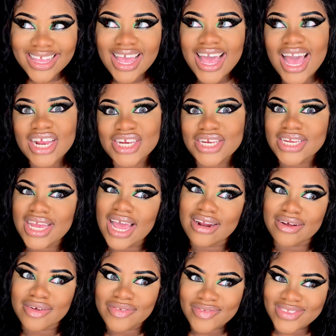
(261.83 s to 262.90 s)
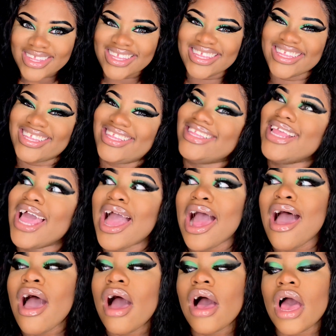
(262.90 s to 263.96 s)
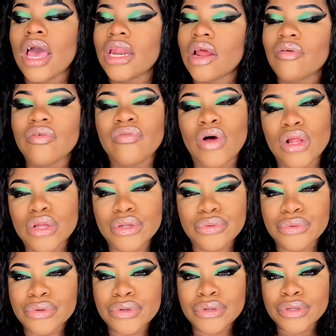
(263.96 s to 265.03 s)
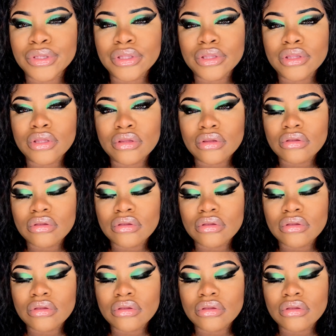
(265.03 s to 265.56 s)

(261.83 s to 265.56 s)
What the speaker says: Actually, I don't. I never follow the rules.